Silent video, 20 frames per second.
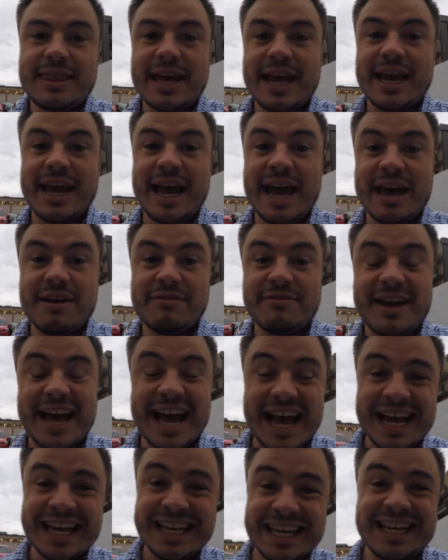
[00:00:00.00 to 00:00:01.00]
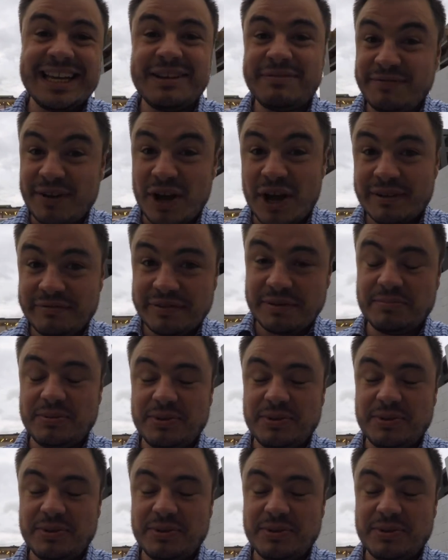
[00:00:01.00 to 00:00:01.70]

they have 85